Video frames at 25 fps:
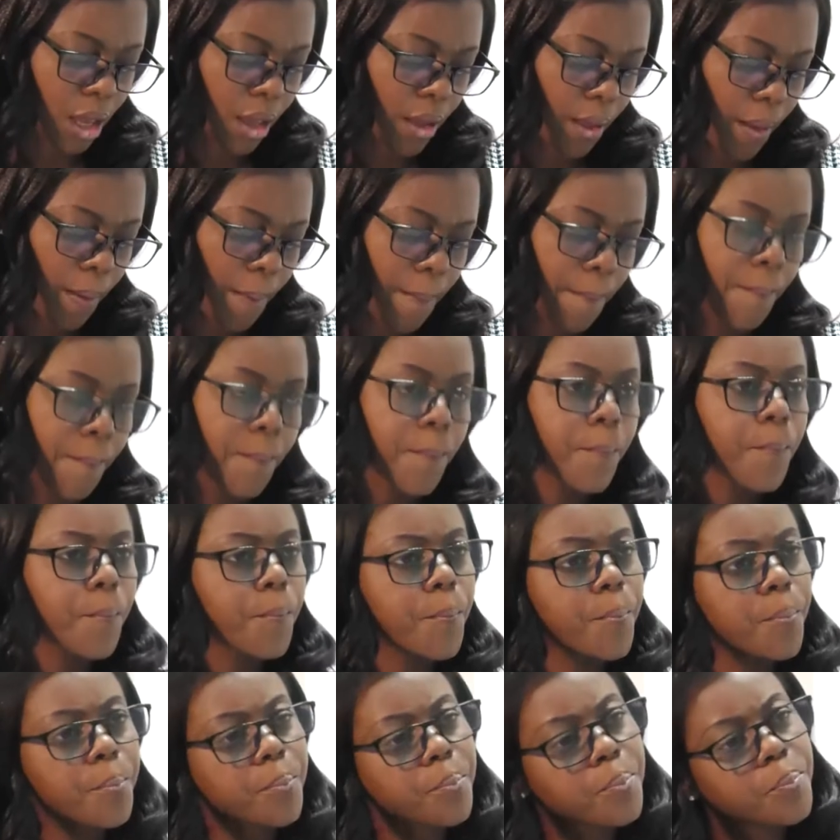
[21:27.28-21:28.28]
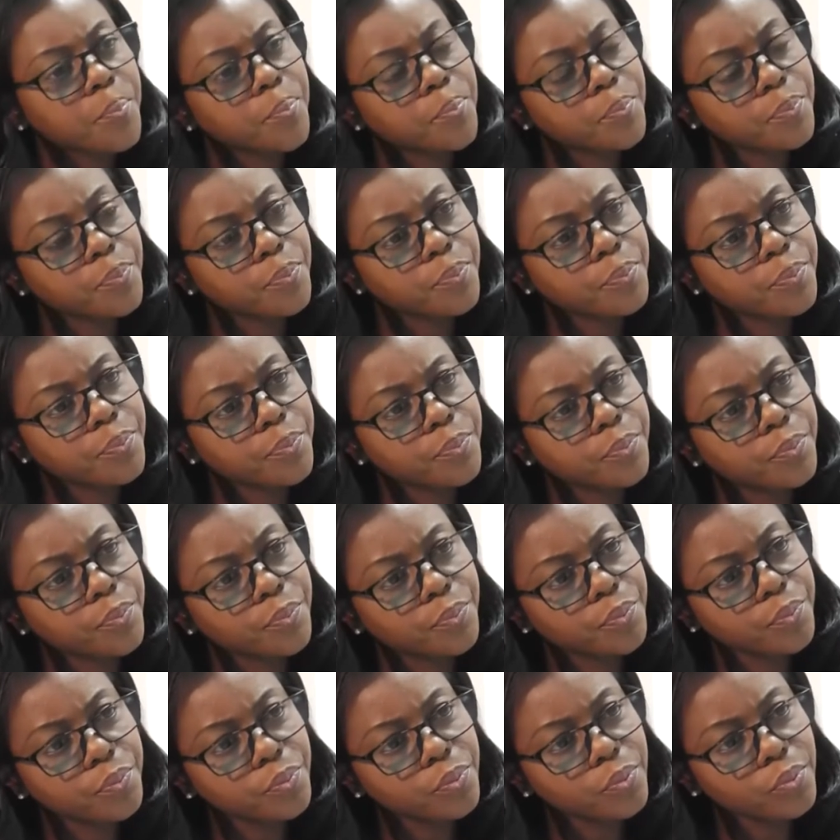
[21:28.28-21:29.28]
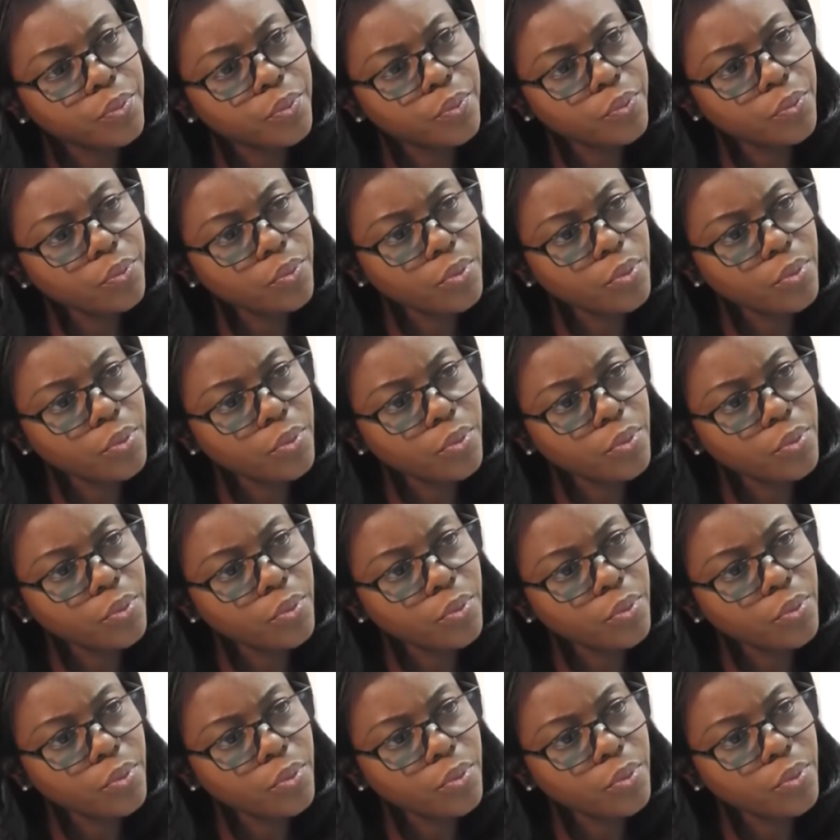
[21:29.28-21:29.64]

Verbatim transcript: Another area for us is for